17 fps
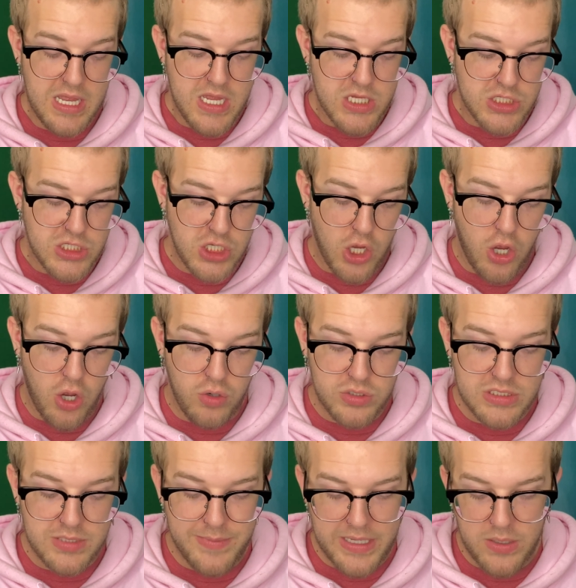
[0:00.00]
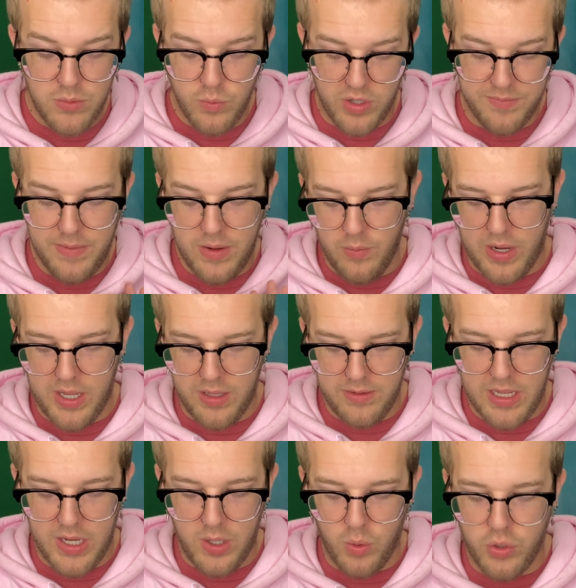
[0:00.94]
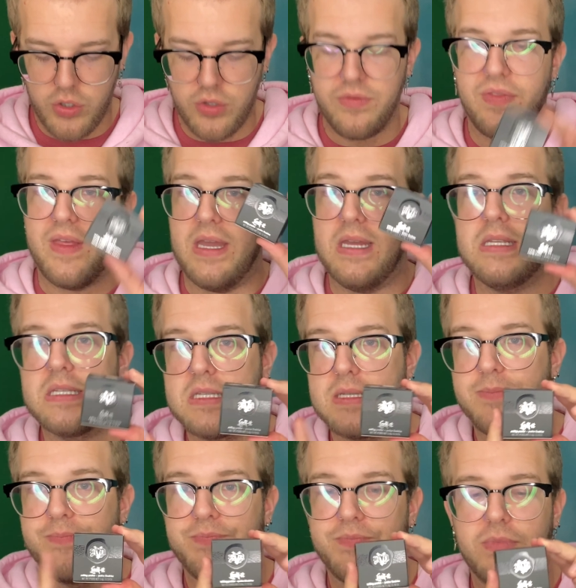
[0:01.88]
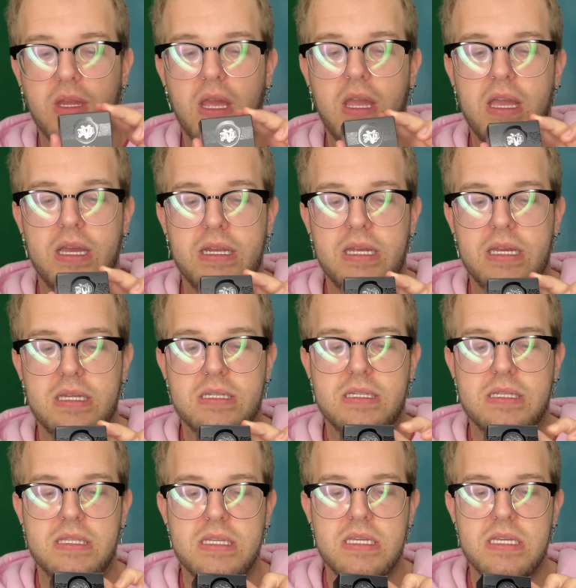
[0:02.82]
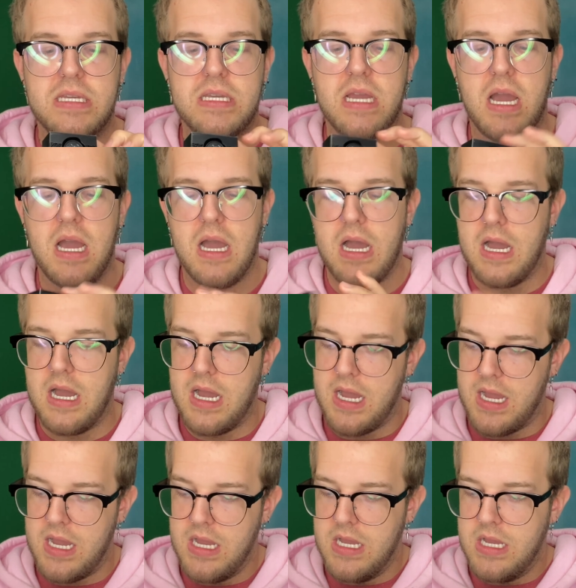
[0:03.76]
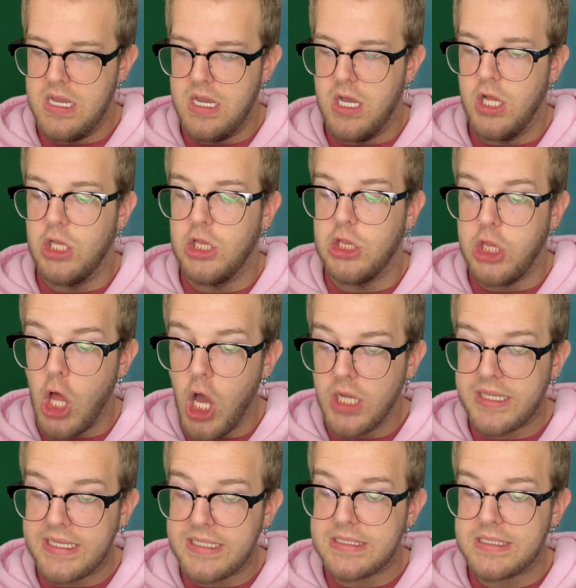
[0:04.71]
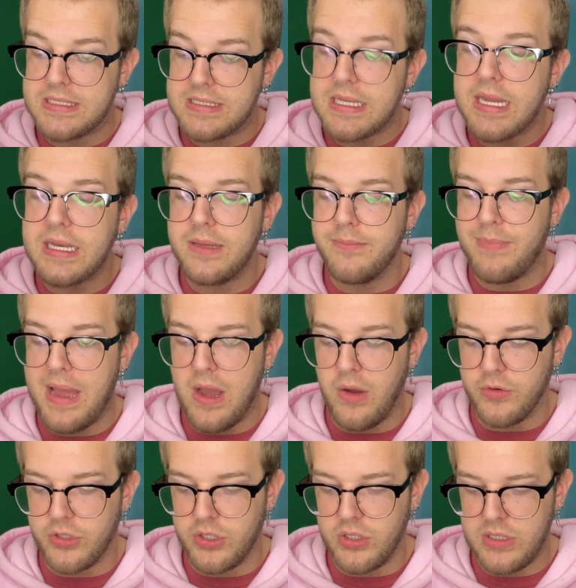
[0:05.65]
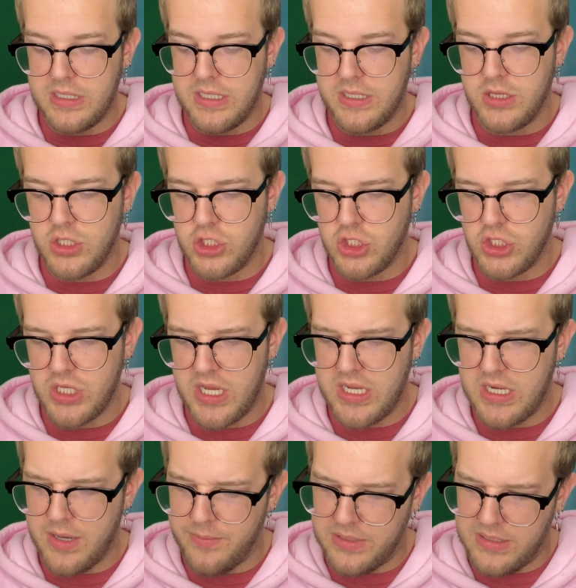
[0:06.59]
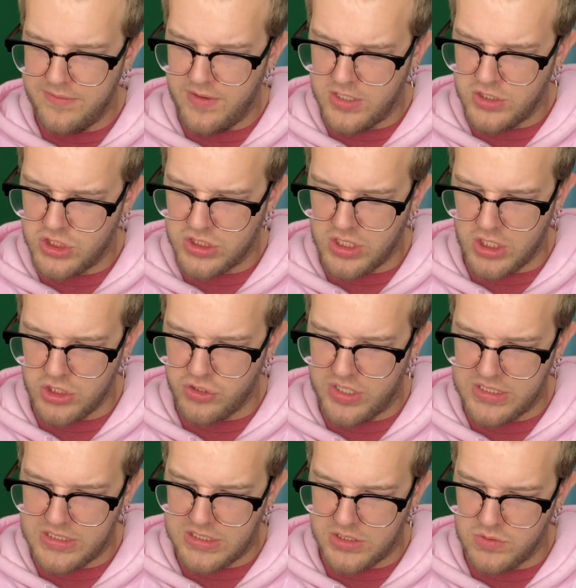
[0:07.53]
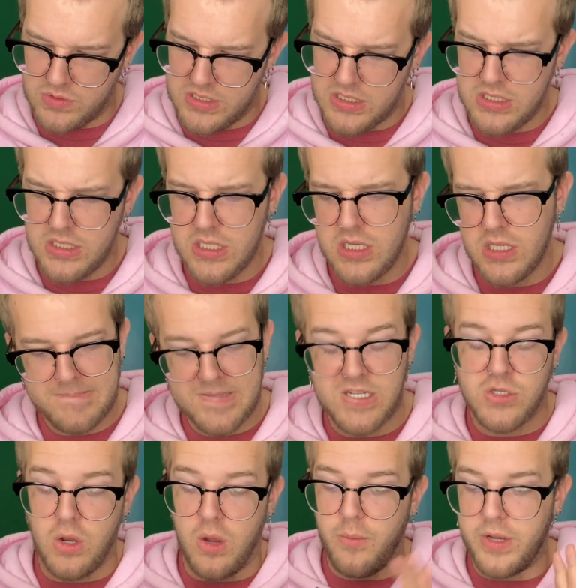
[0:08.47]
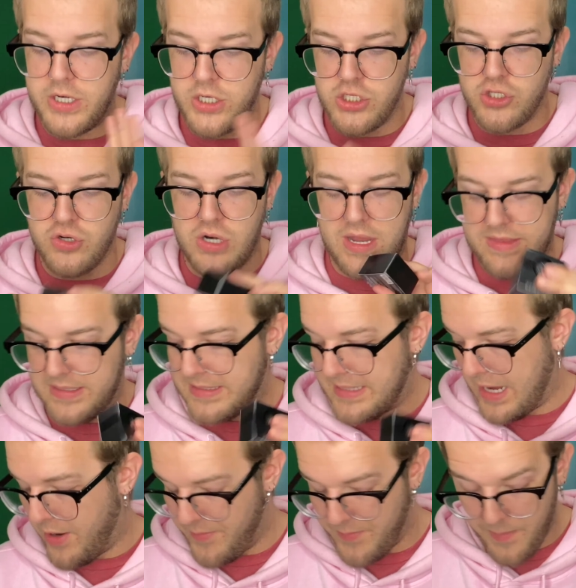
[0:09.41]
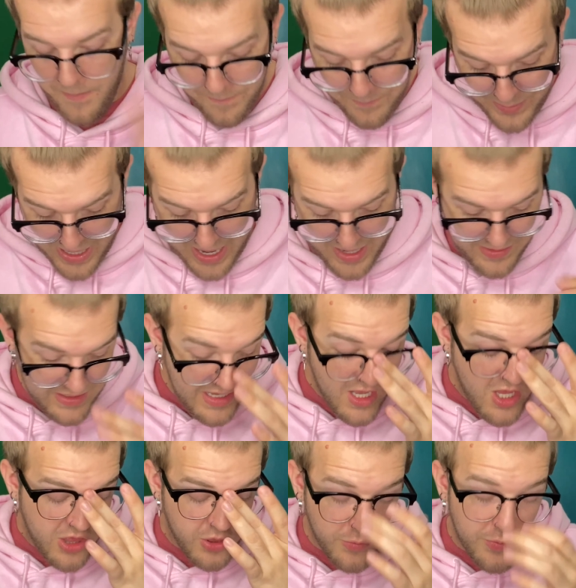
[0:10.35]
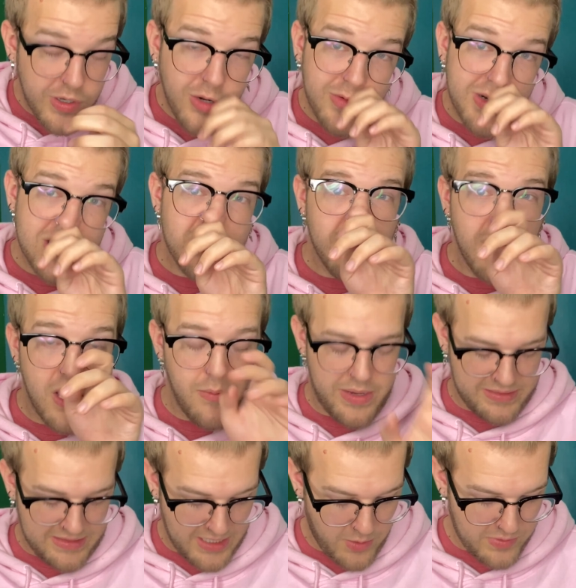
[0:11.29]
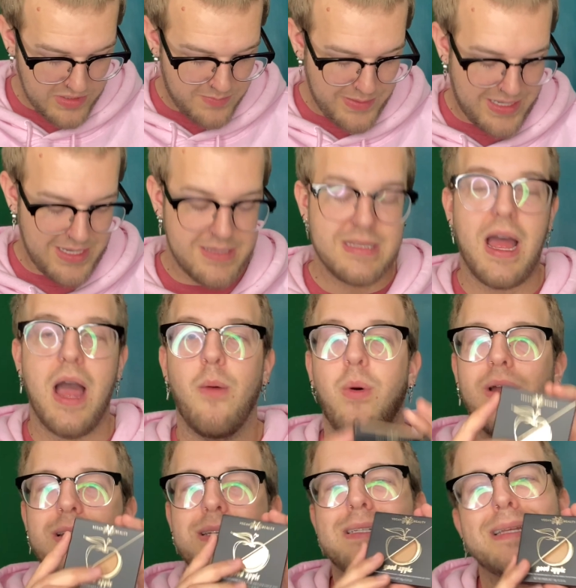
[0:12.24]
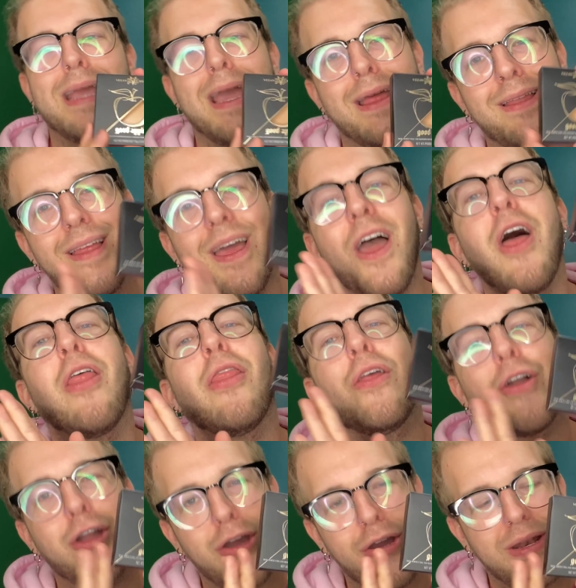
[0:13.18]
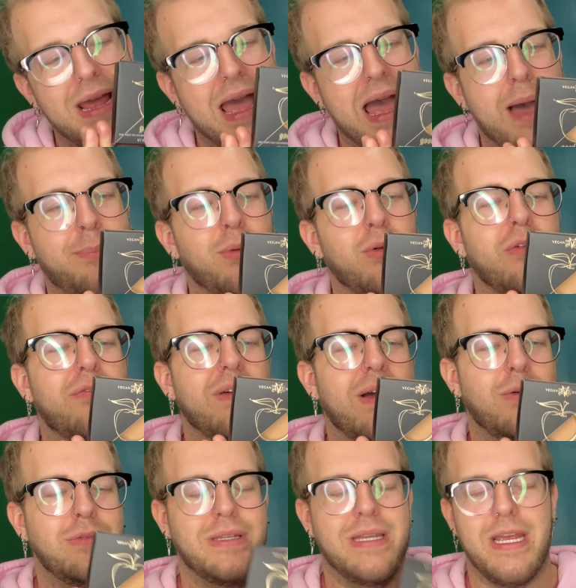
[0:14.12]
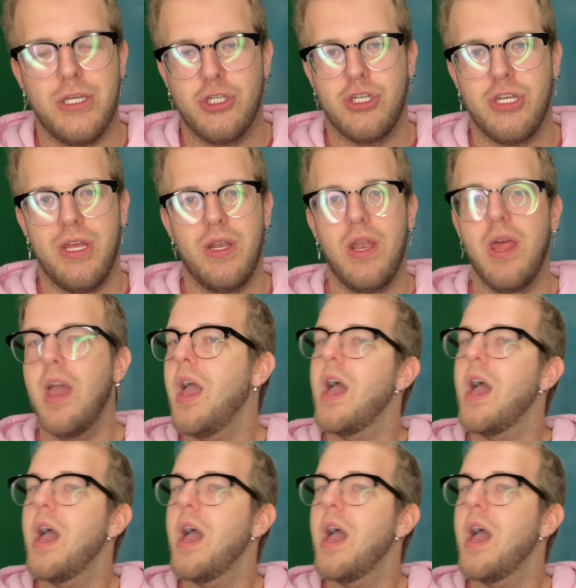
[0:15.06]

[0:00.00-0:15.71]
So to make it worth my while, I ordered this. It is the Lock It Setting Powder in the shade, I believe I just got translucent. So I wanted to try this out, but the real reason why I went there was because I wanted to get the Good Apple foundation.